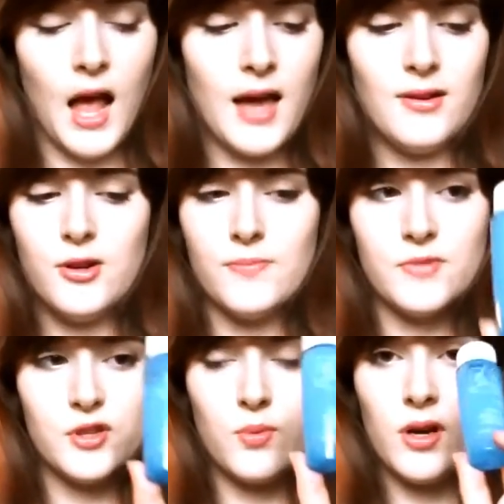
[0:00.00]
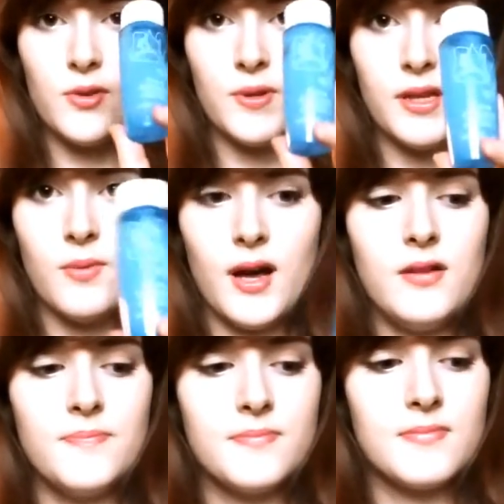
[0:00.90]
I don't know, just works really
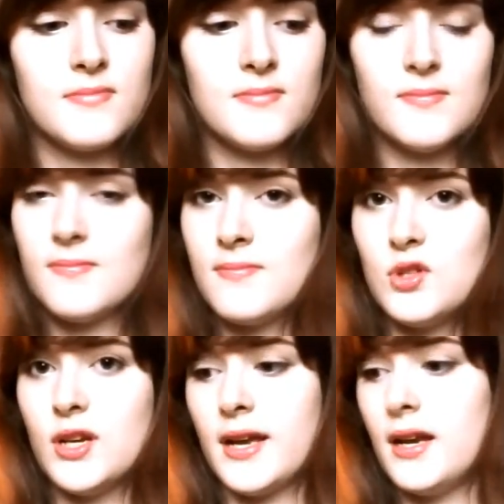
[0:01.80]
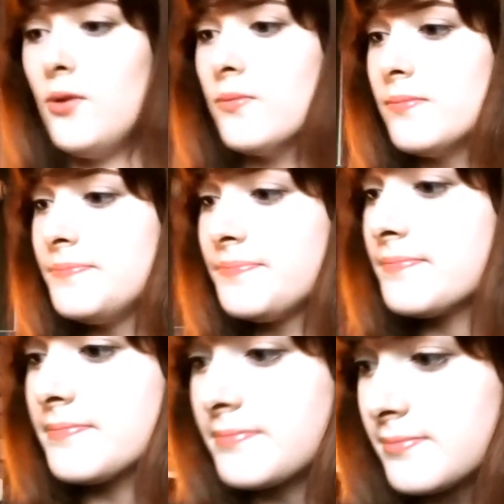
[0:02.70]
well. Check it
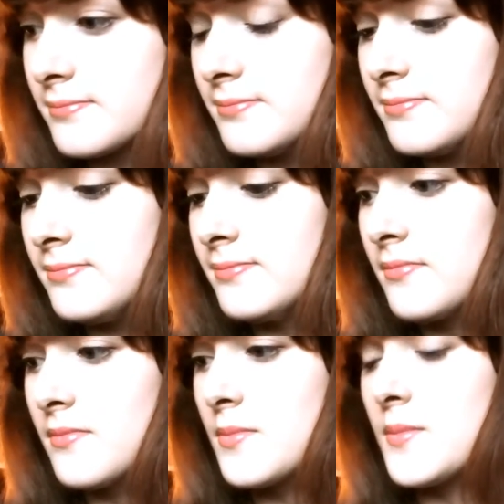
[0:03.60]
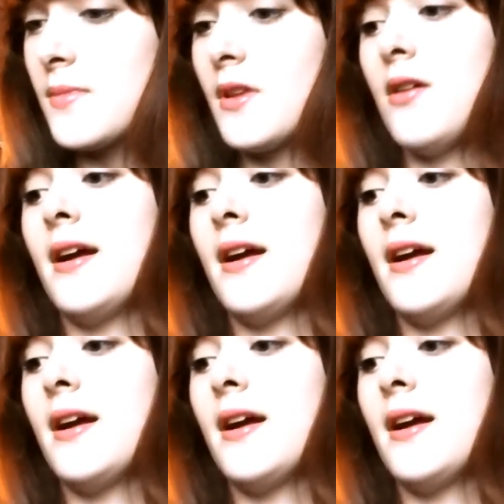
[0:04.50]
out.